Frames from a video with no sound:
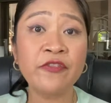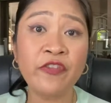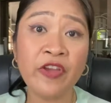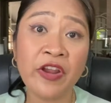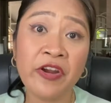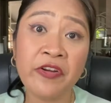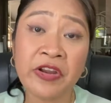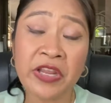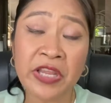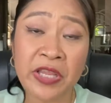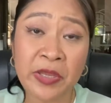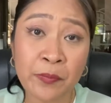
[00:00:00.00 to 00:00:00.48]

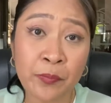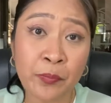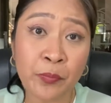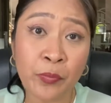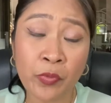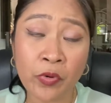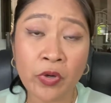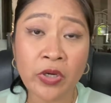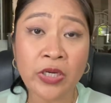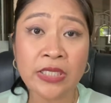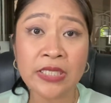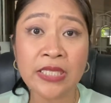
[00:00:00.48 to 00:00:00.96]
very
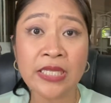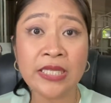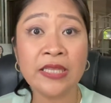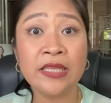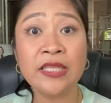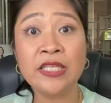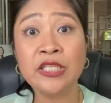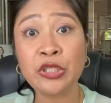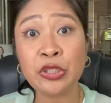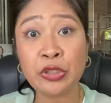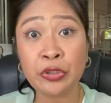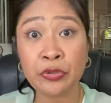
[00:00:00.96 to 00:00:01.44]
important
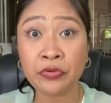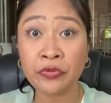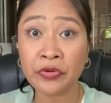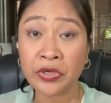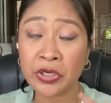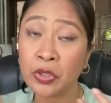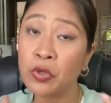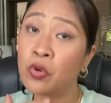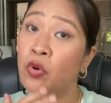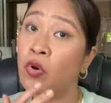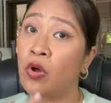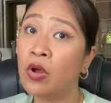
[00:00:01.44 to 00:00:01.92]
that you
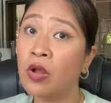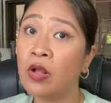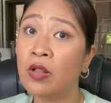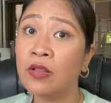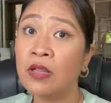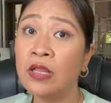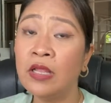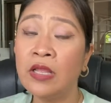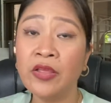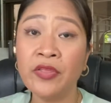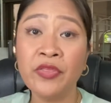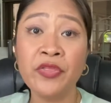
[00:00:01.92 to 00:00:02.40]

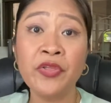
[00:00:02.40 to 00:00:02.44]
recall